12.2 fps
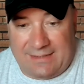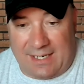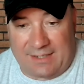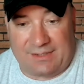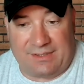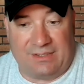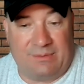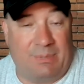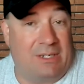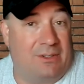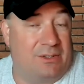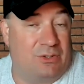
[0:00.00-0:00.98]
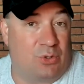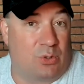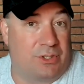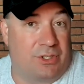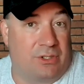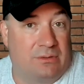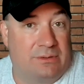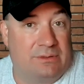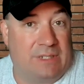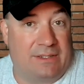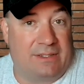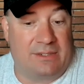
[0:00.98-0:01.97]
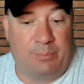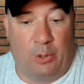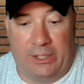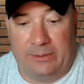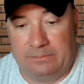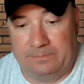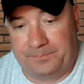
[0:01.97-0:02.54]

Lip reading: Texas is better than Georgia at this point.